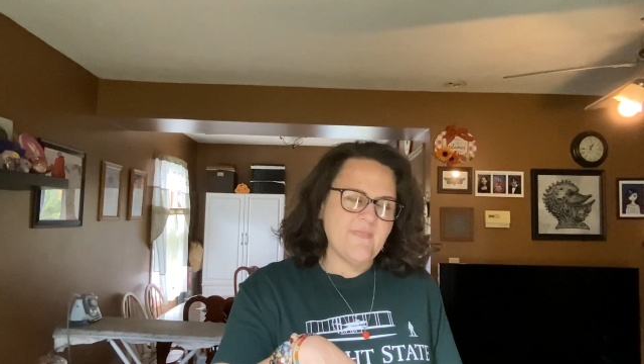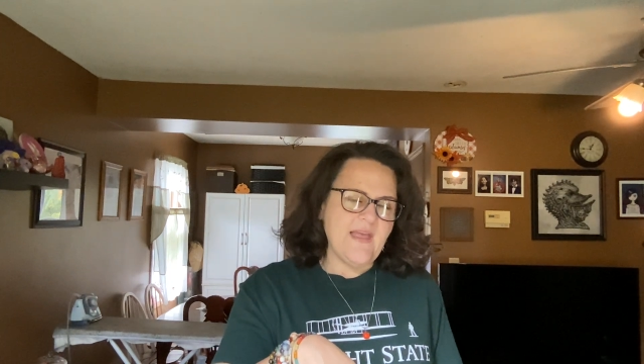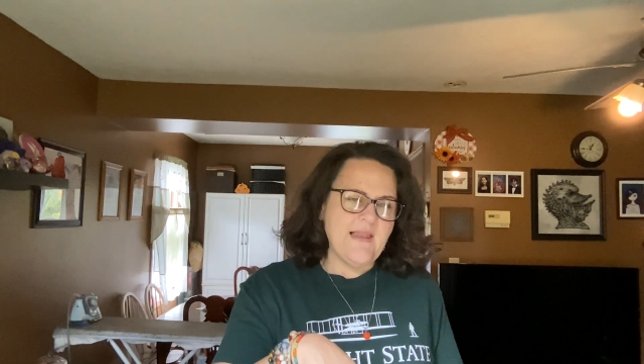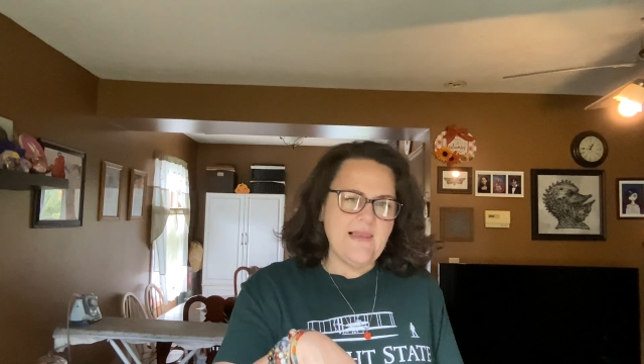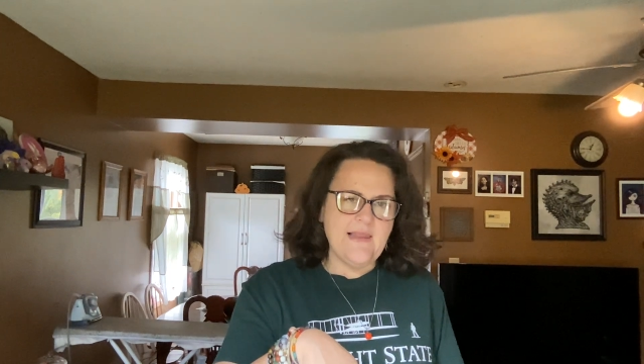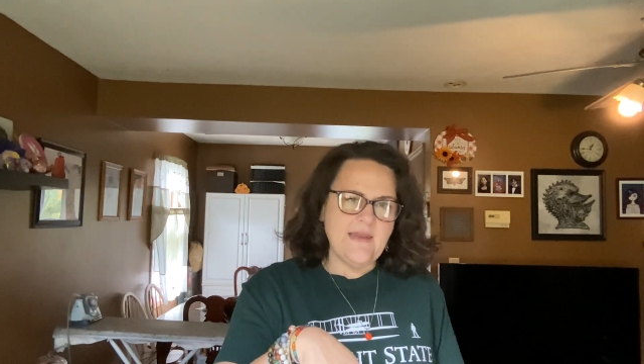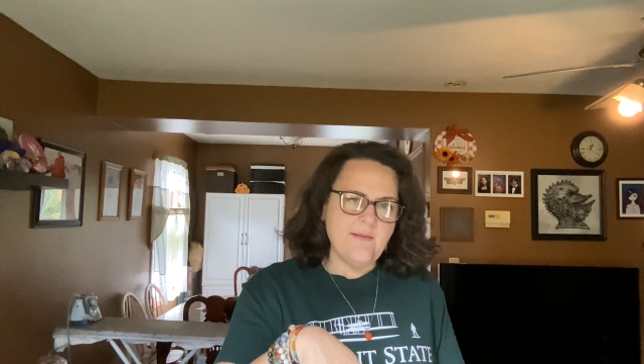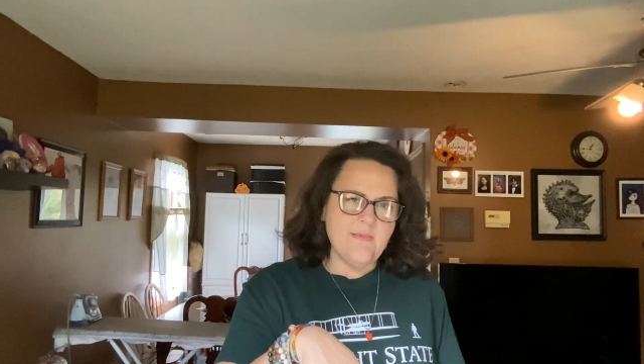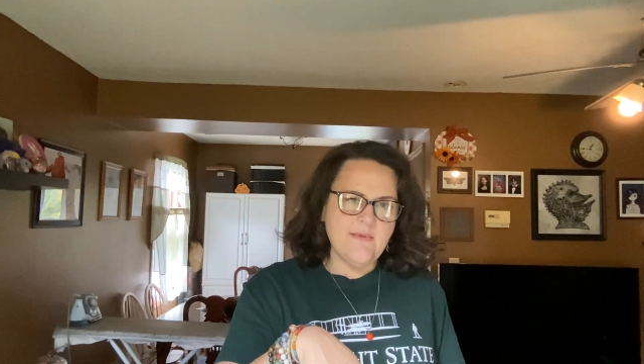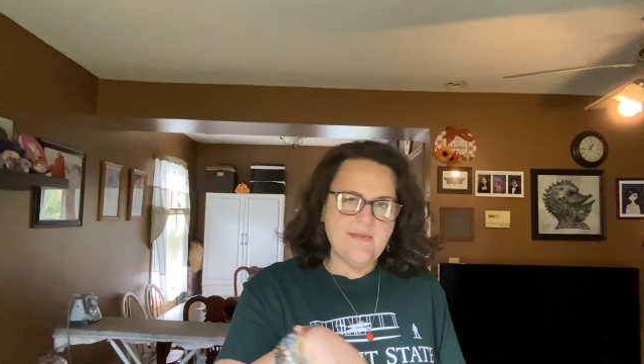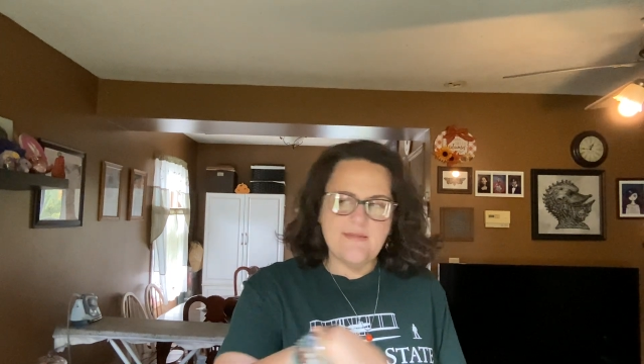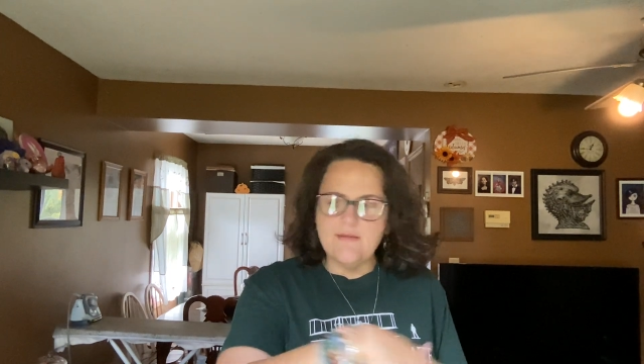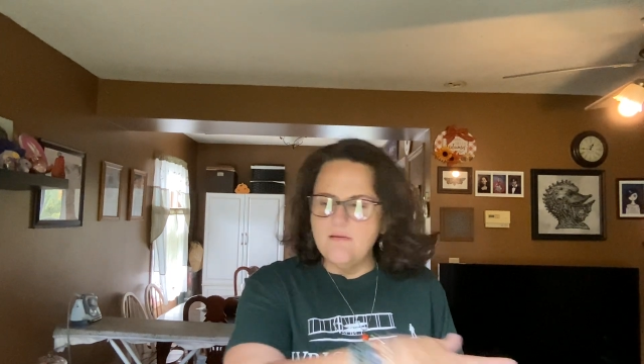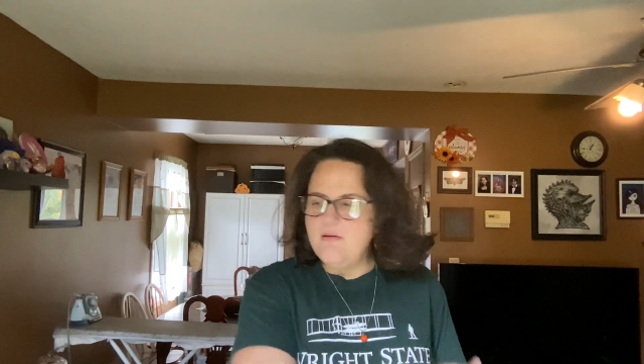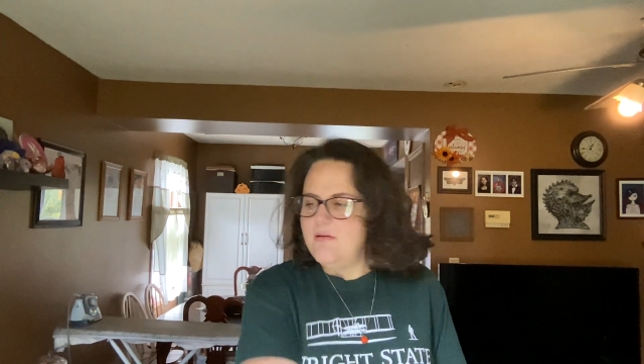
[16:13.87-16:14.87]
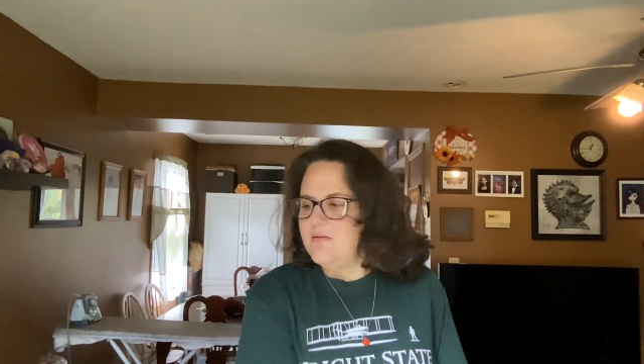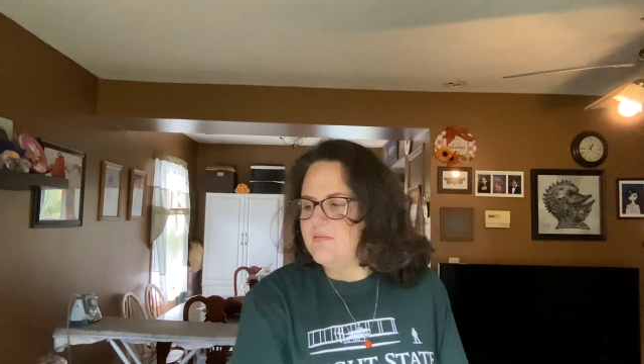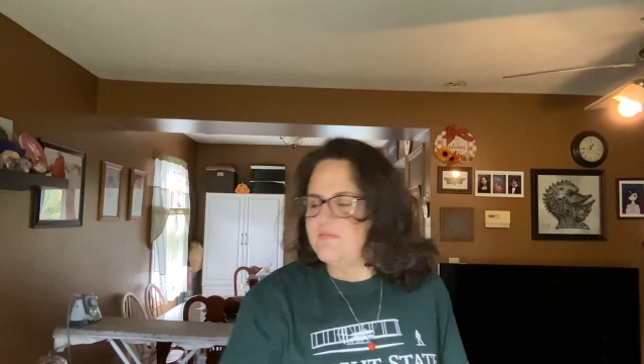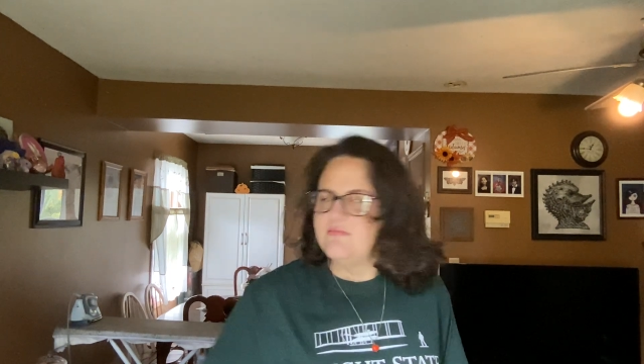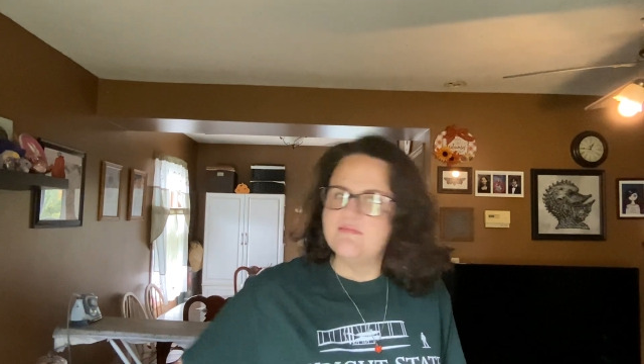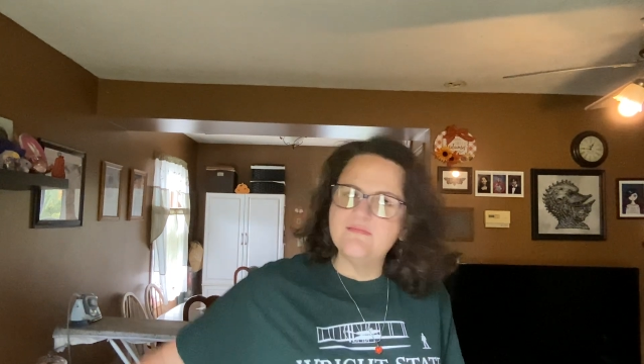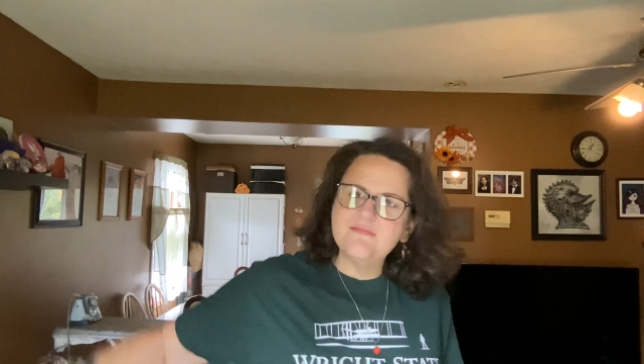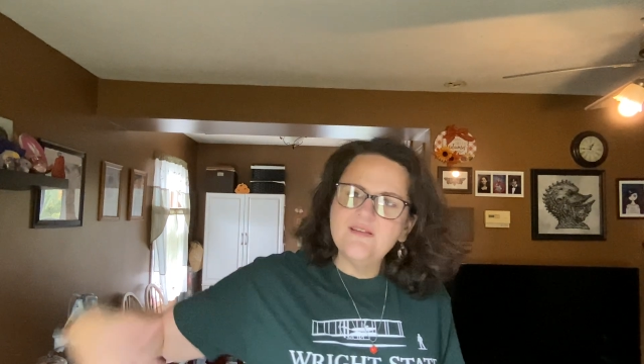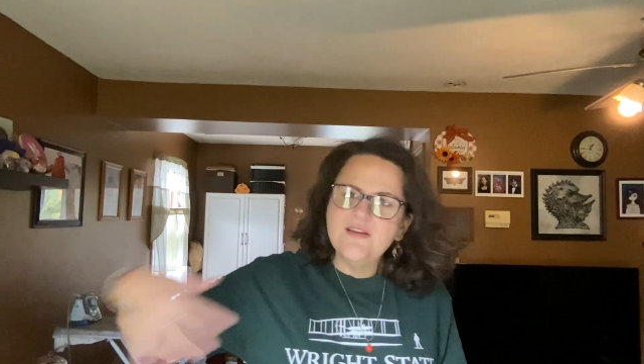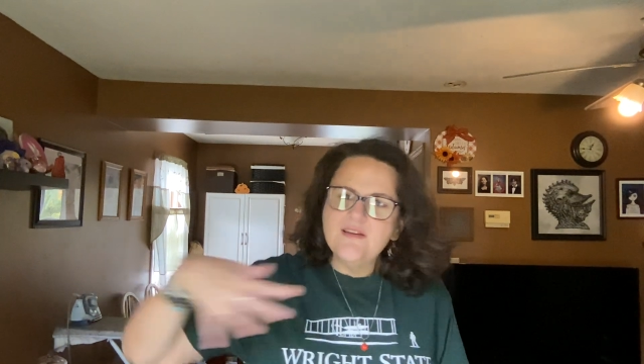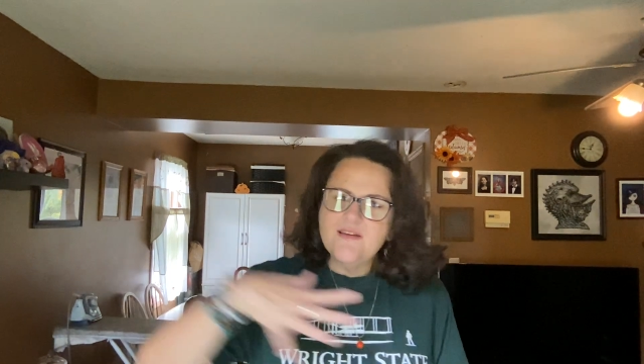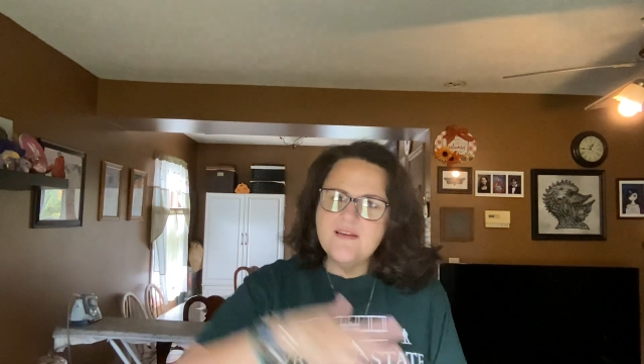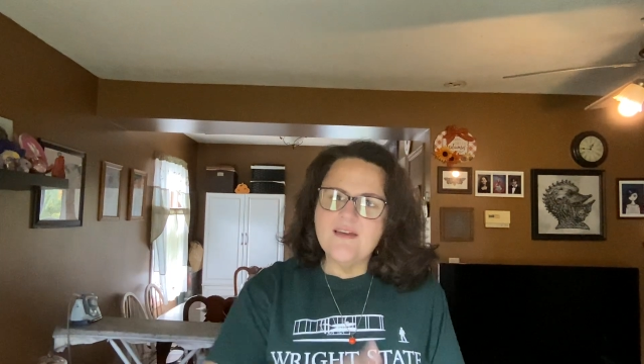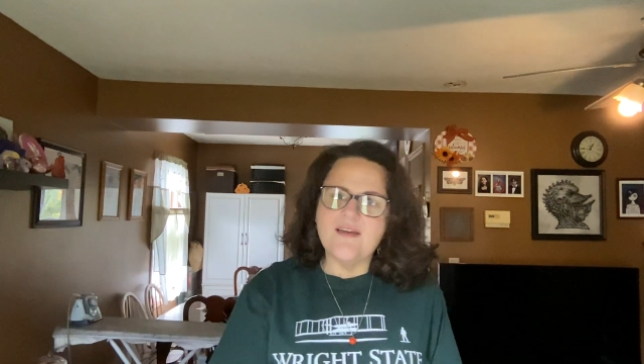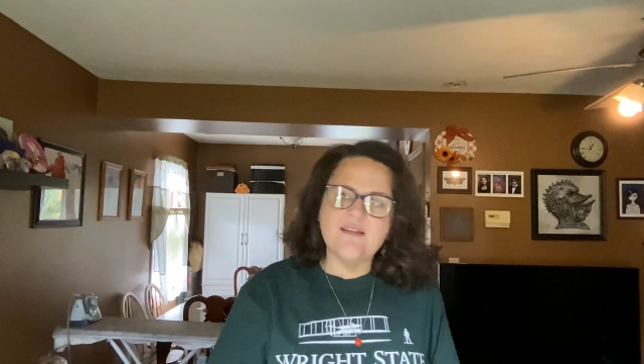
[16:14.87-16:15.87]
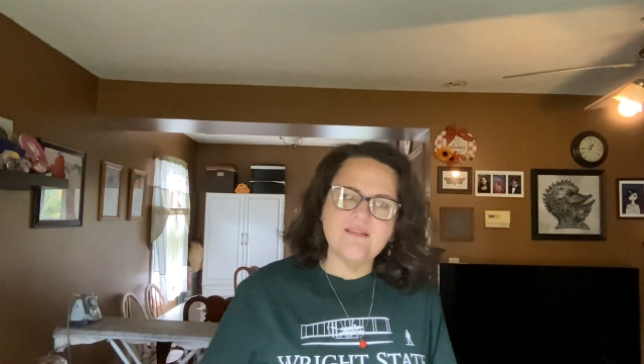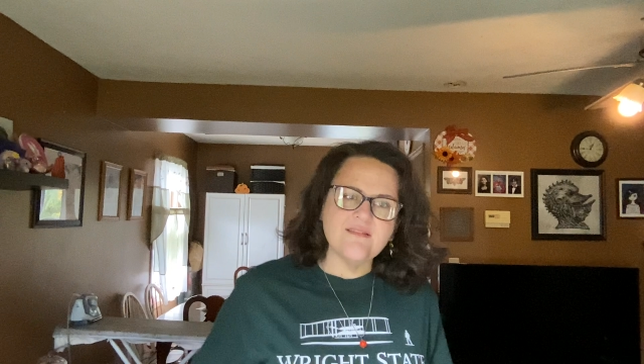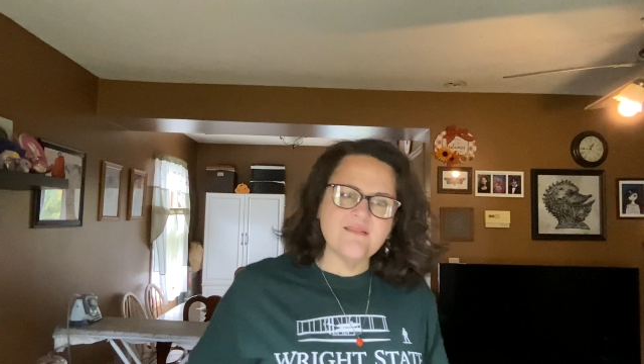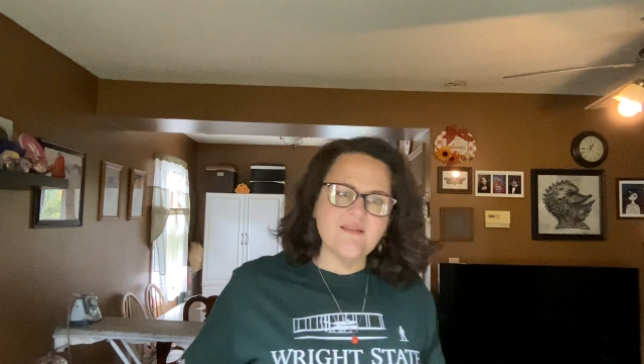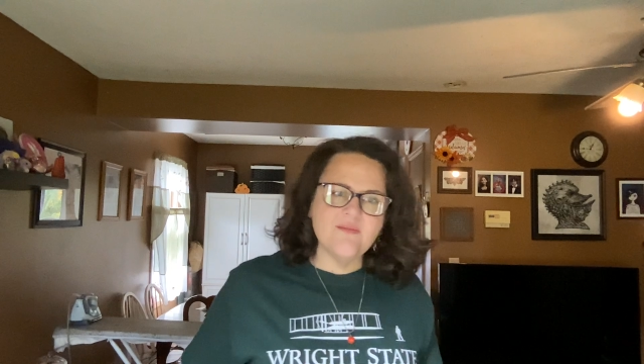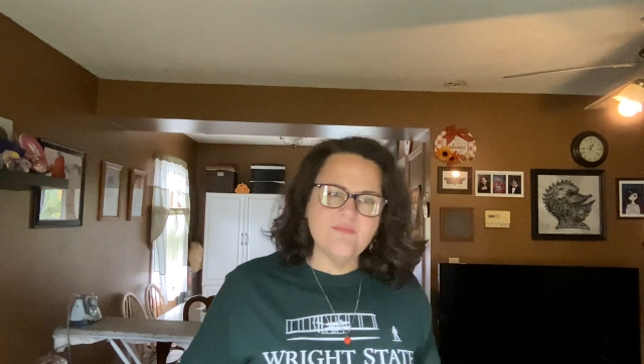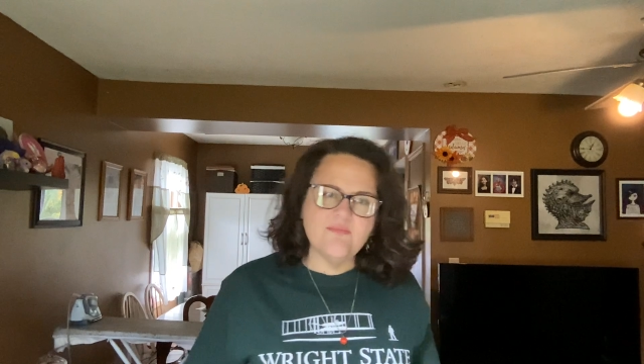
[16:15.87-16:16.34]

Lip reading: lady bits and